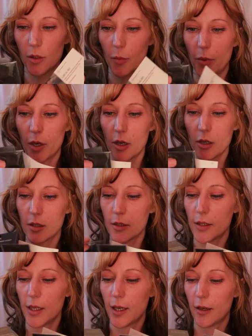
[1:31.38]
the box
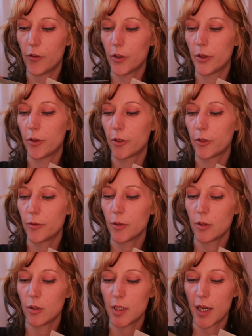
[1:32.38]
they have a little
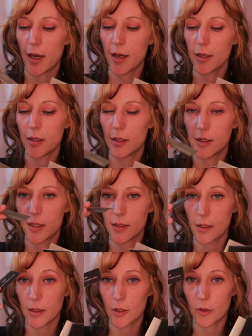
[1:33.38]
tag that says
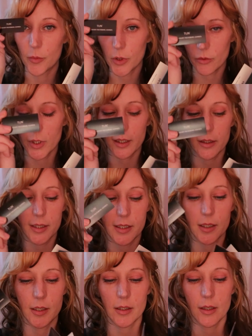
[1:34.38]
that they're blue light
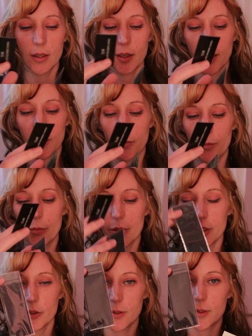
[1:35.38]
lenses. I'm
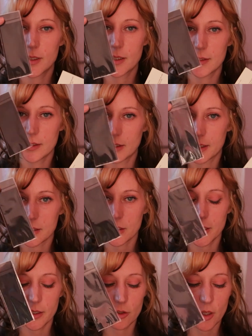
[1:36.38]
pretty sure this is a lens
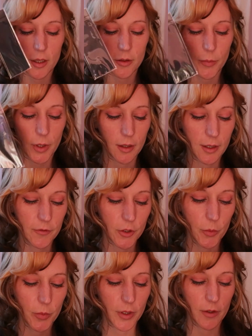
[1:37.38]
cleaning cloth, but I'll have to
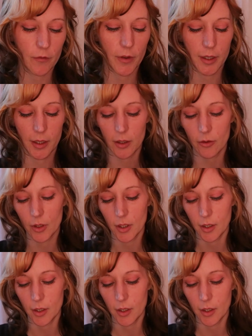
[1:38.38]
open it and find out.